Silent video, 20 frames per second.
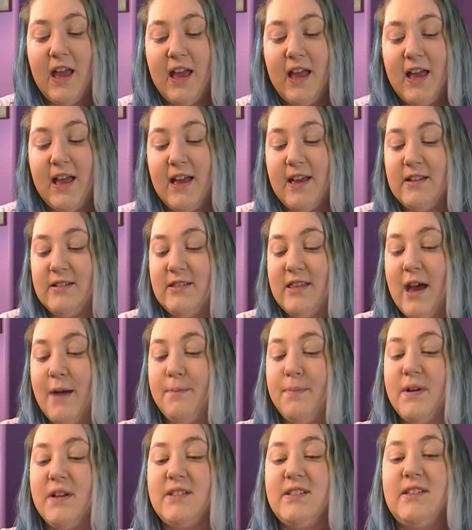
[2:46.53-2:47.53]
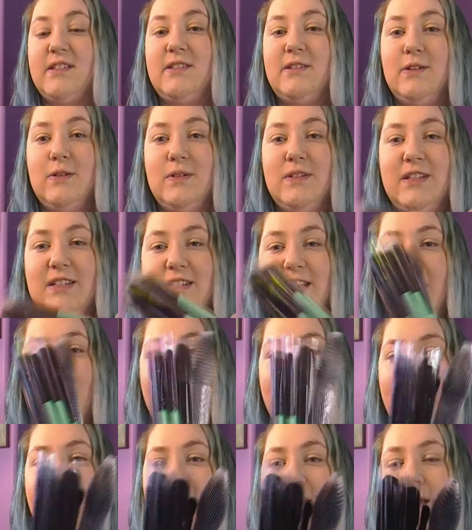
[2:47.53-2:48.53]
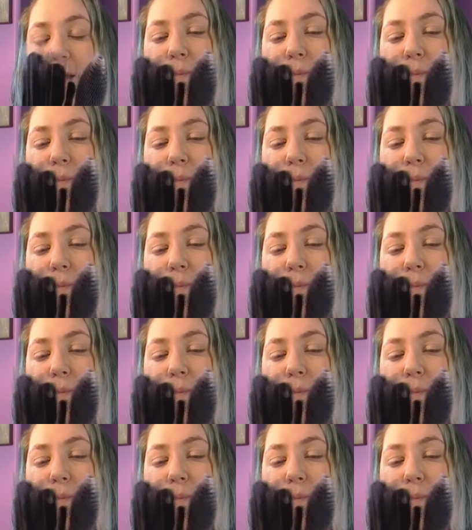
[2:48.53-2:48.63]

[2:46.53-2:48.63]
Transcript: and that brings us to today.